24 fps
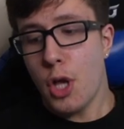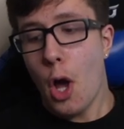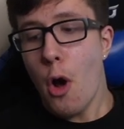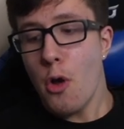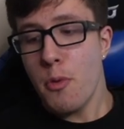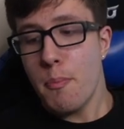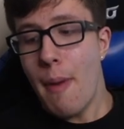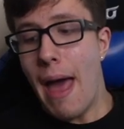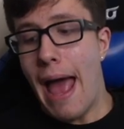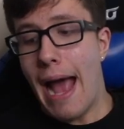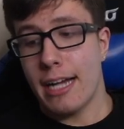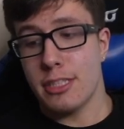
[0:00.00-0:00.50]

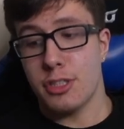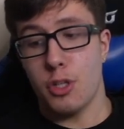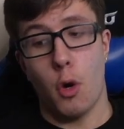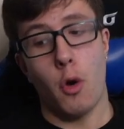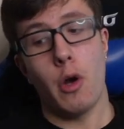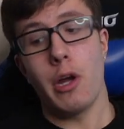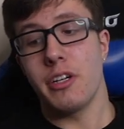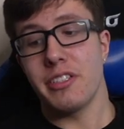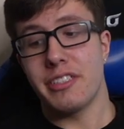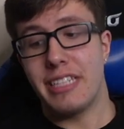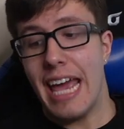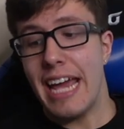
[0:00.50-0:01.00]
code BACKS or
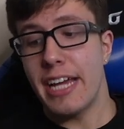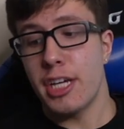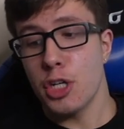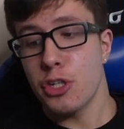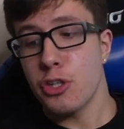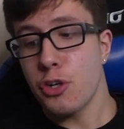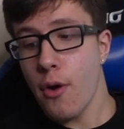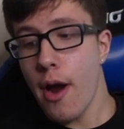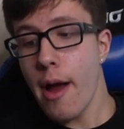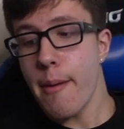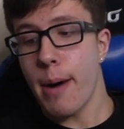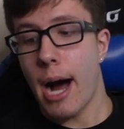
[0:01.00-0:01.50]
he'll take your
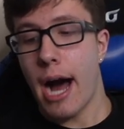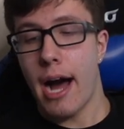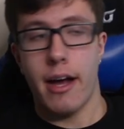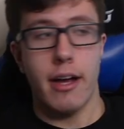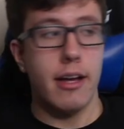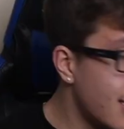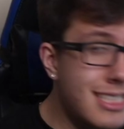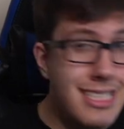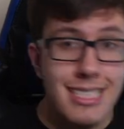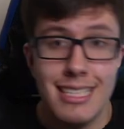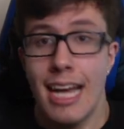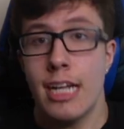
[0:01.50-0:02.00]
grandma.
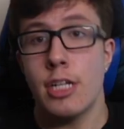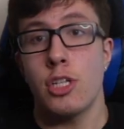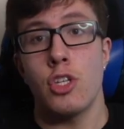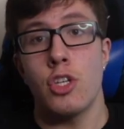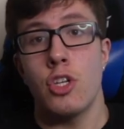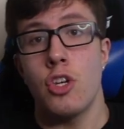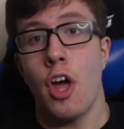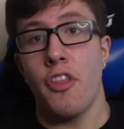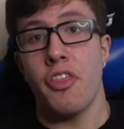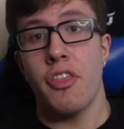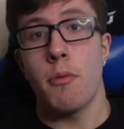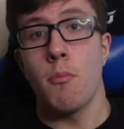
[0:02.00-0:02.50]
This is actually
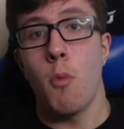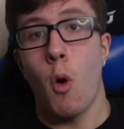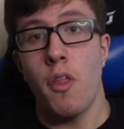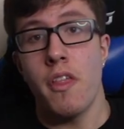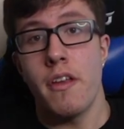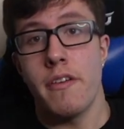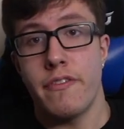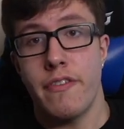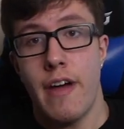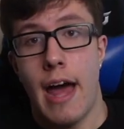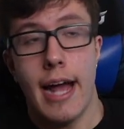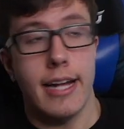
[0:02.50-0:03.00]
nothing more
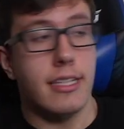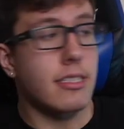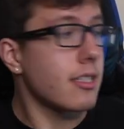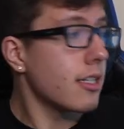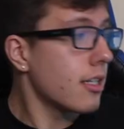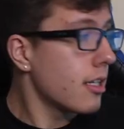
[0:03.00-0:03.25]
than facts.